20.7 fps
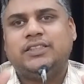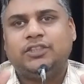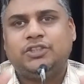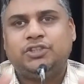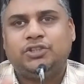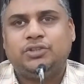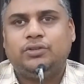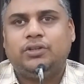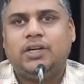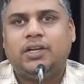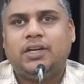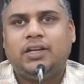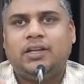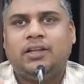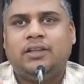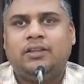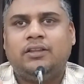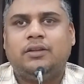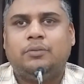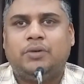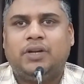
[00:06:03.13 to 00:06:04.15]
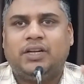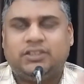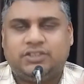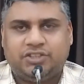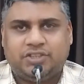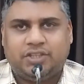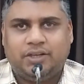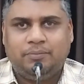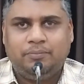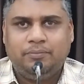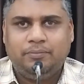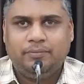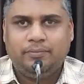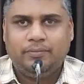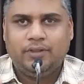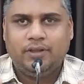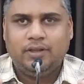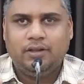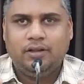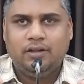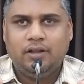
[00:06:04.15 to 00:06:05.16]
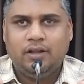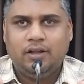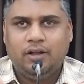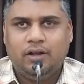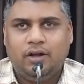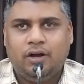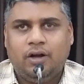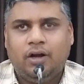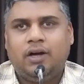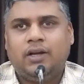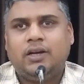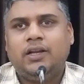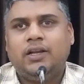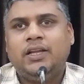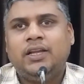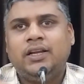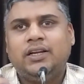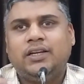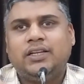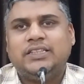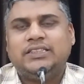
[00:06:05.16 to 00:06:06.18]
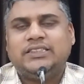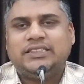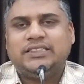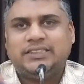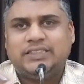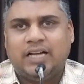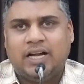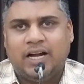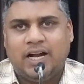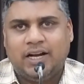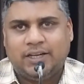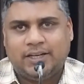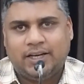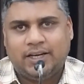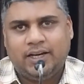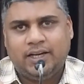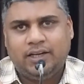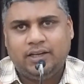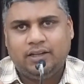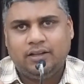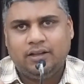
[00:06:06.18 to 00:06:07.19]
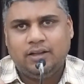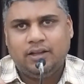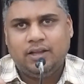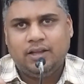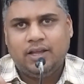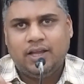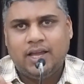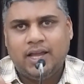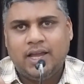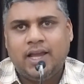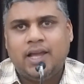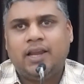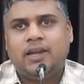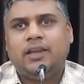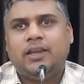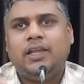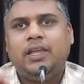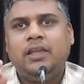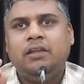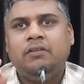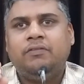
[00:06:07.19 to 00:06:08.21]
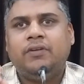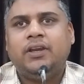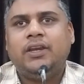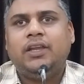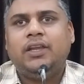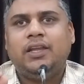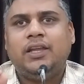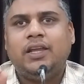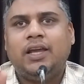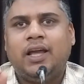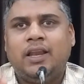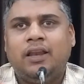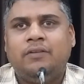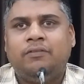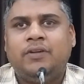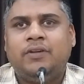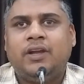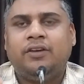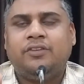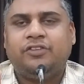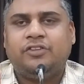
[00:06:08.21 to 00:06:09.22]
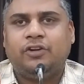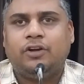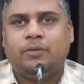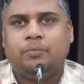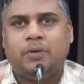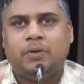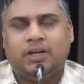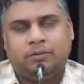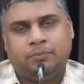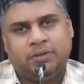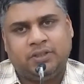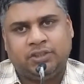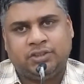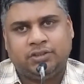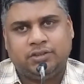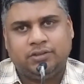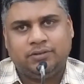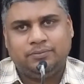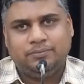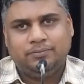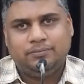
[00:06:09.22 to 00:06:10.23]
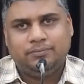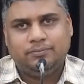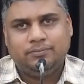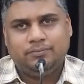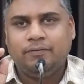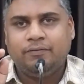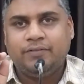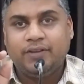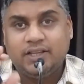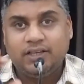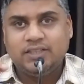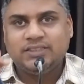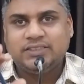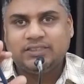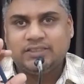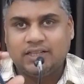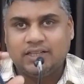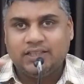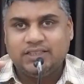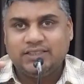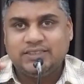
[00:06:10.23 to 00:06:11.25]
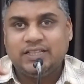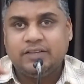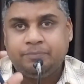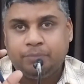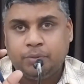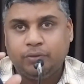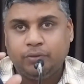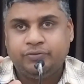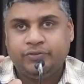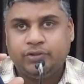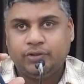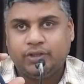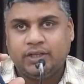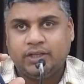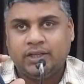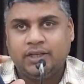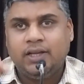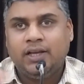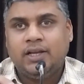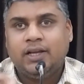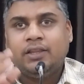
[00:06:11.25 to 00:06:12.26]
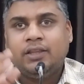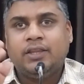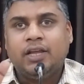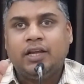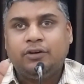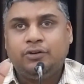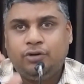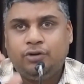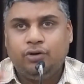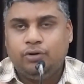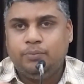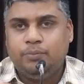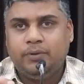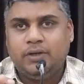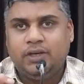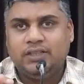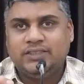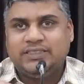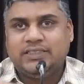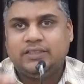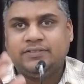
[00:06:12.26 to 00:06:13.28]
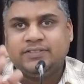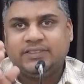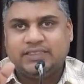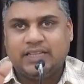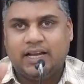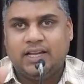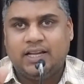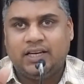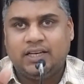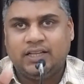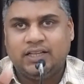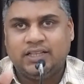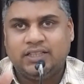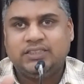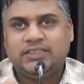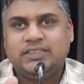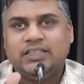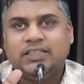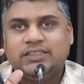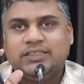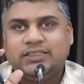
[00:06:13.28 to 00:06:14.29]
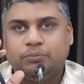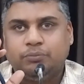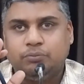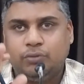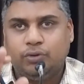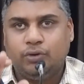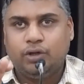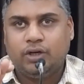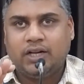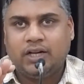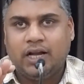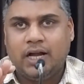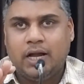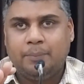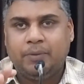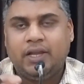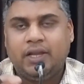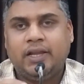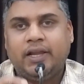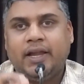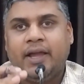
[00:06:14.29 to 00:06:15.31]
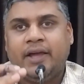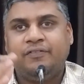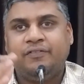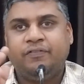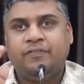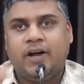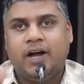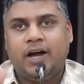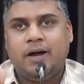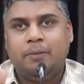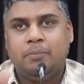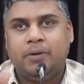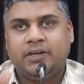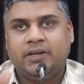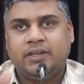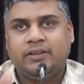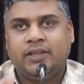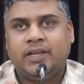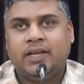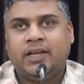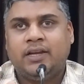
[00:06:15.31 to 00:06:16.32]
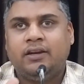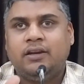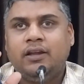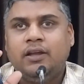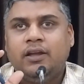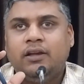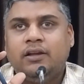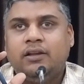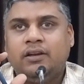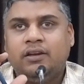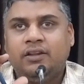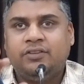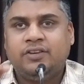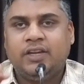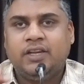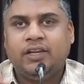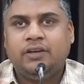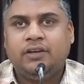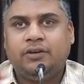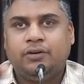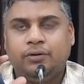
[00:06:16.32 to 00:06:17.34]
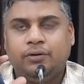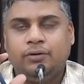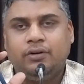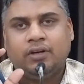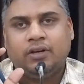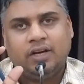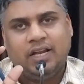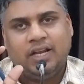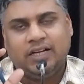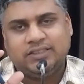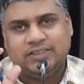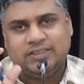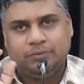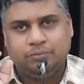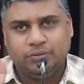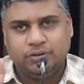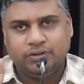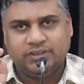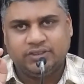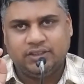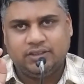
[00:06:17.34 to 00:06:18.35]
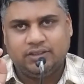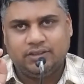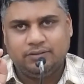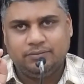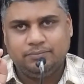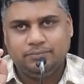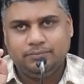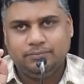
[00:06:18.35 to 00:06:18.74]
the sugar in the bloodstream or increases the heart rate and even elevates your blood pressure. Various studies have proved today that 2 minutes of silence is more calming and far better than listening to relaxing music.